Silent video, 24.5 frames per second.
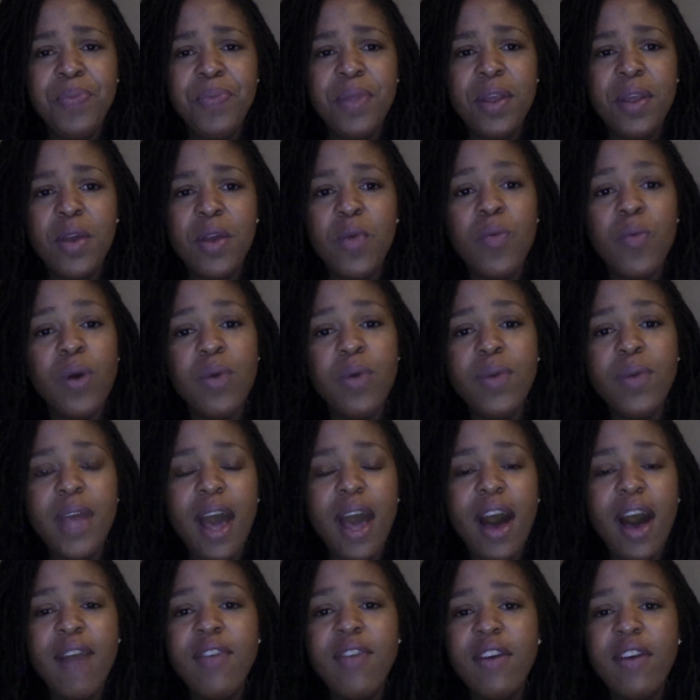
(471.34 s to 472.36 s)
what we
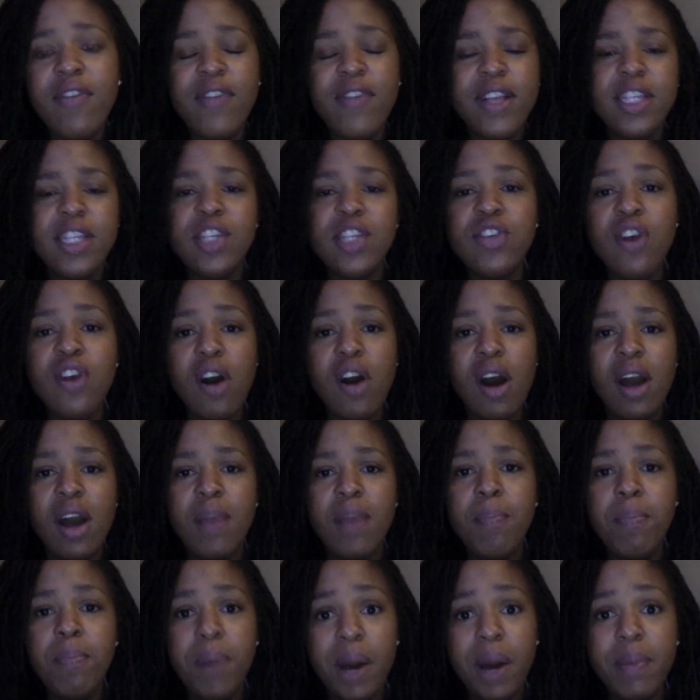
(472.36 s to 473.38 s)
have, if it's not
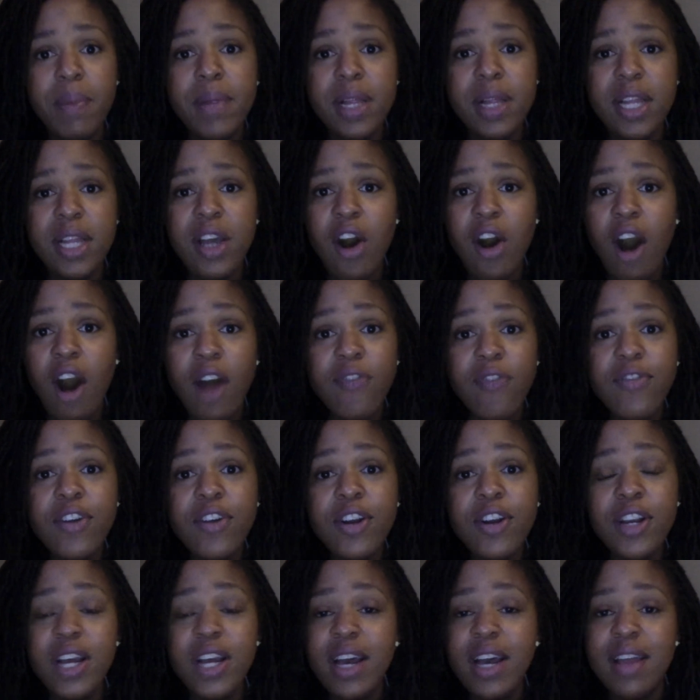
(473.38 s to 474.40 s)
publicly
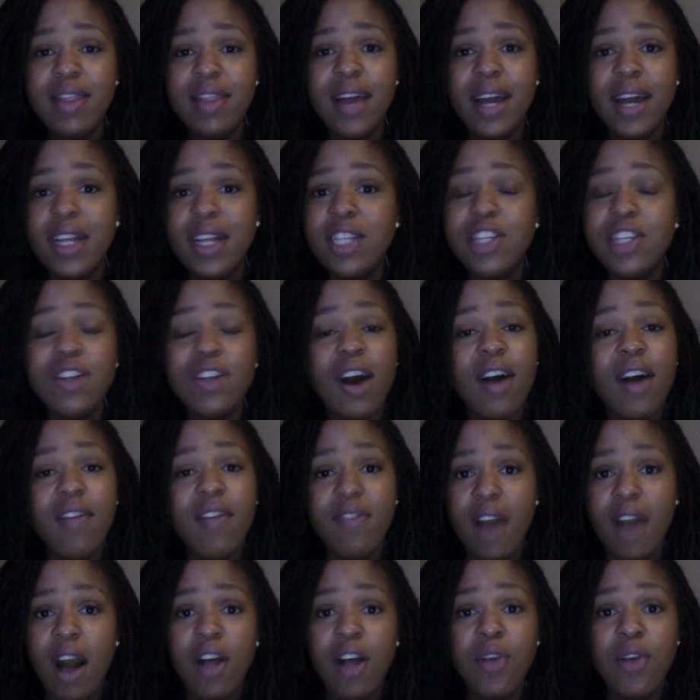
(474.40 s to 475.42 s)
offered, that it's not
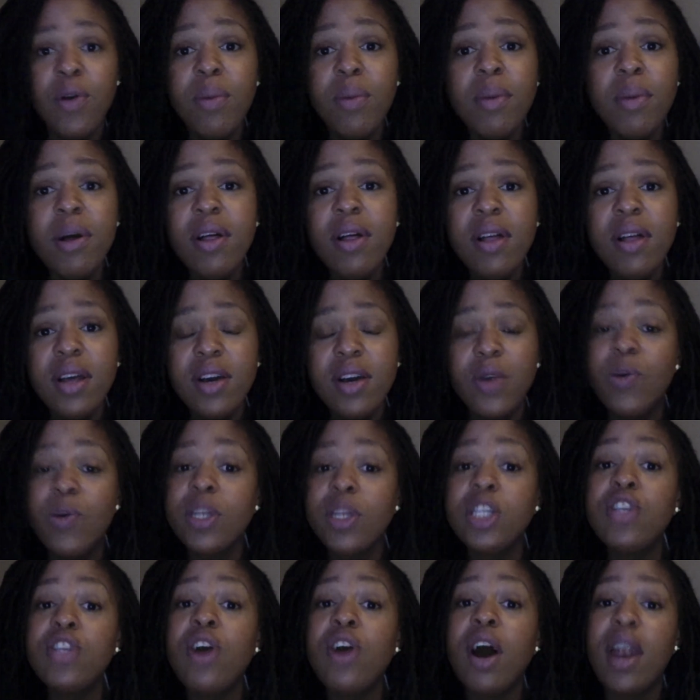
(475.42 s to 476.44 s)
valuable or
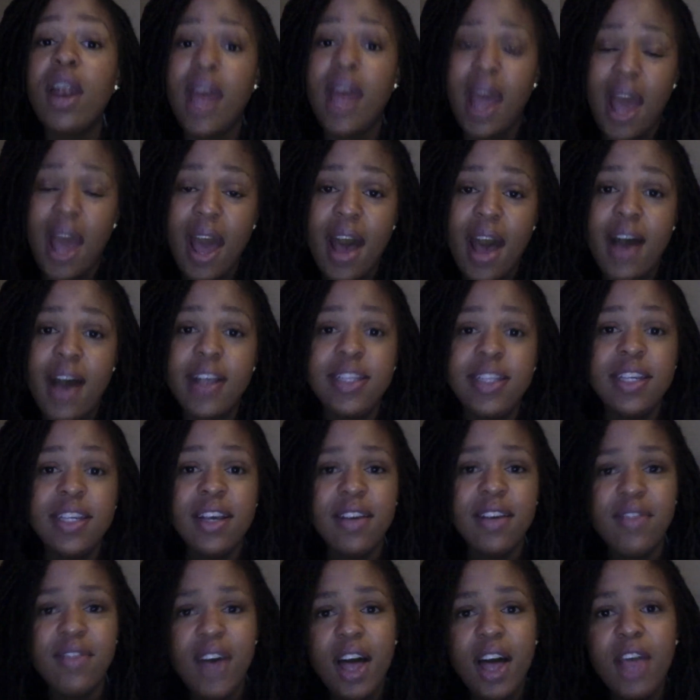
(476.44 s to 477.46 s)
it's not as
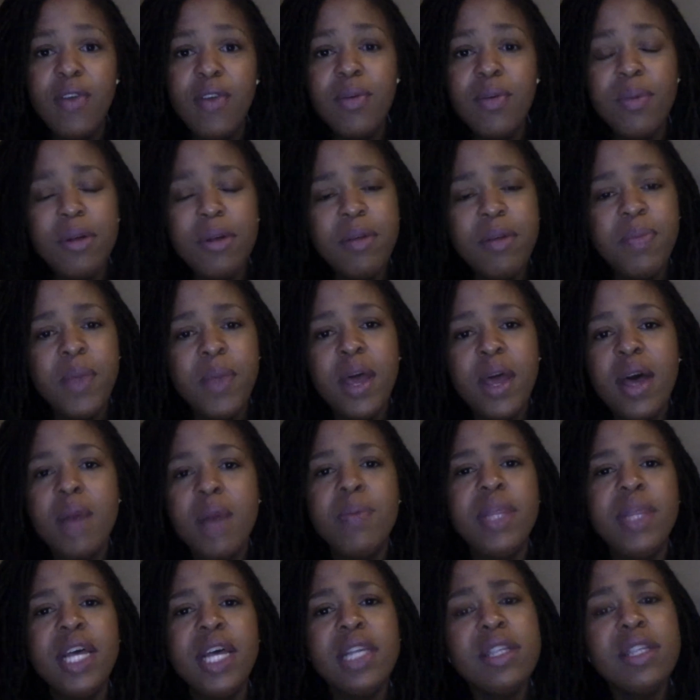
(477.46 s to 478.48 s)
valuable,
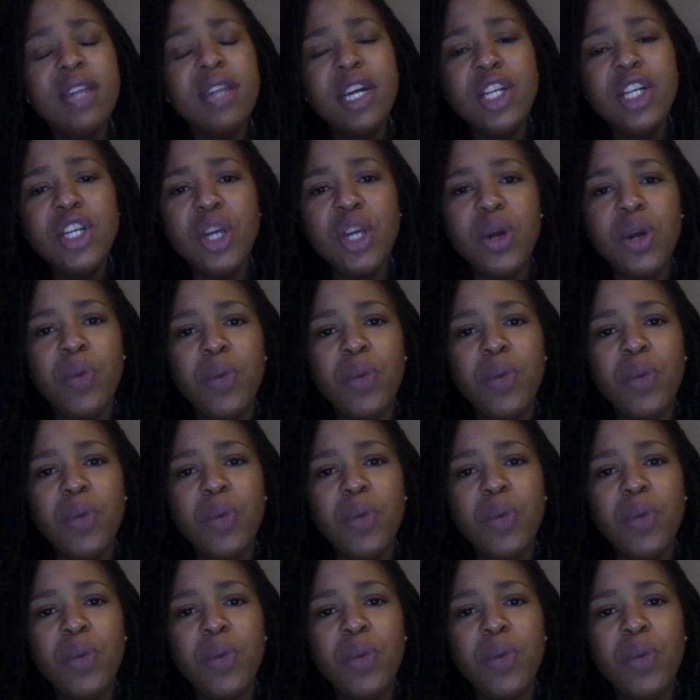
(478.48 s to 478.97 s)
but that's not true.